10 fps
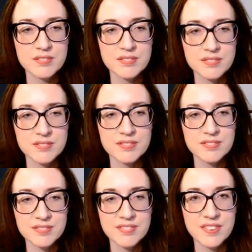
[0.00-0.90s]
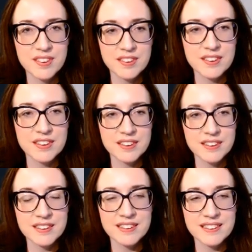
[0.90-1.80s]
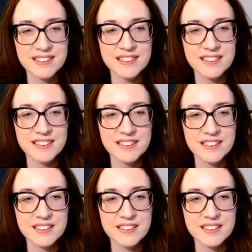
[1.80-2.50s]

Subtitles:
(not speaking)